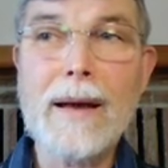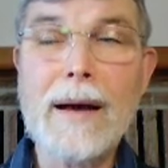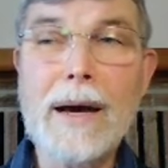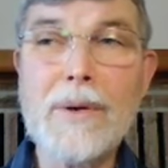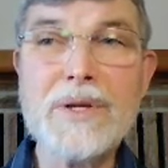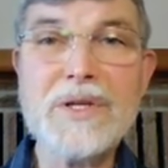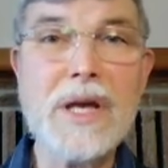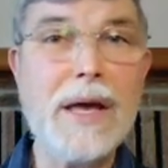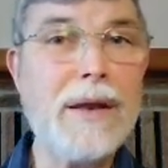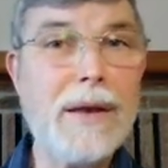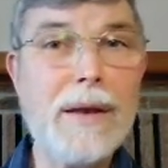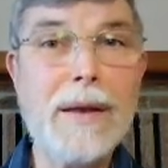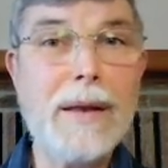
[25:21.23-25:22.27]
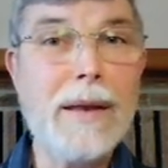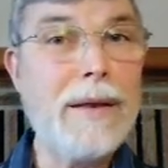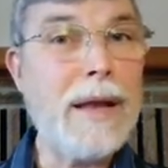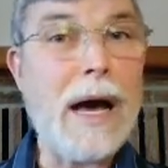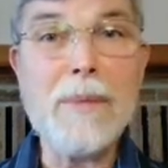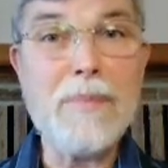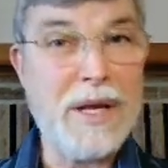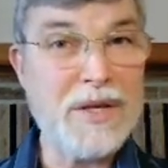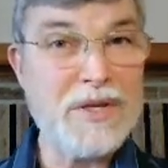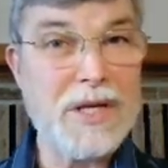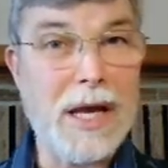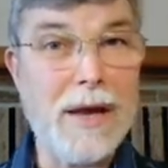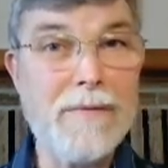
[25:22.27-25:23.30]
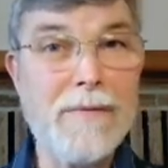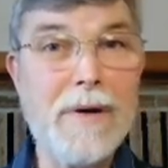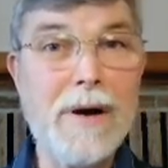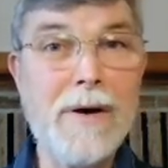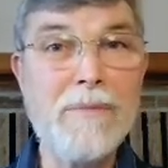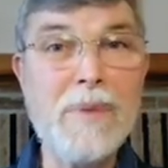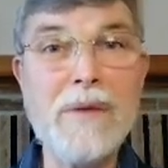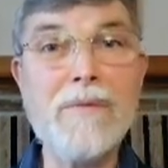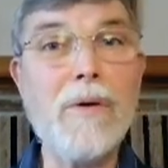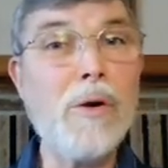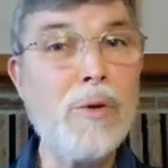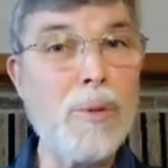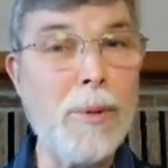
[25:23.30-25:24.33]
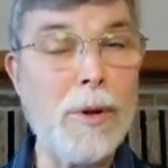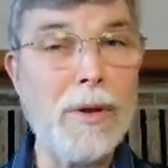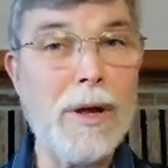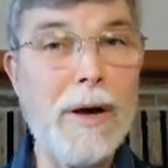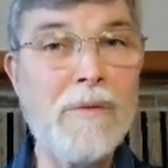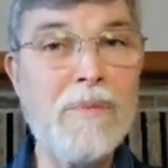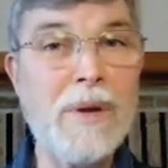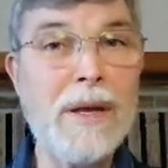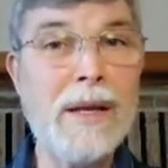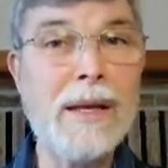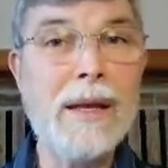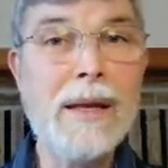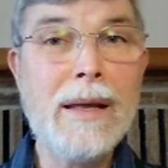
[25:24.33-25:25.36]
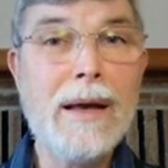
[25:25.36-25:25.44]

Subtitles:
how do I say it? Not being safe, of being vulnerable, of being